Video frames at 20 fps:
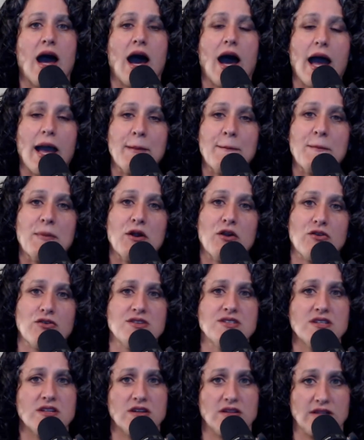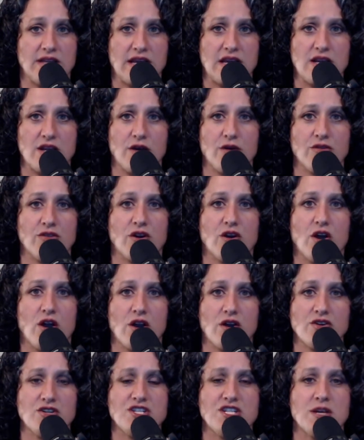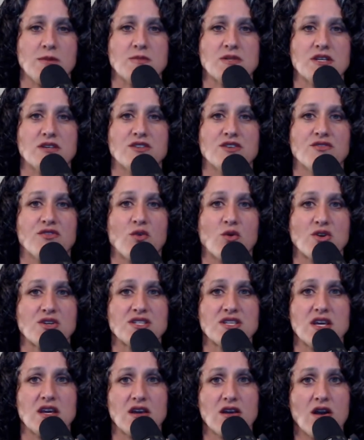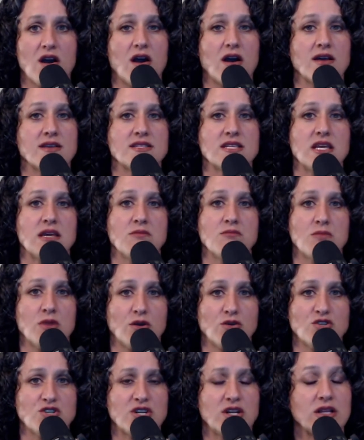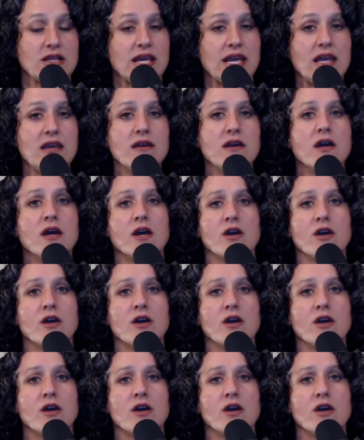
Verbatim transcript: I personally know the hardships a divorce can cause emotionally,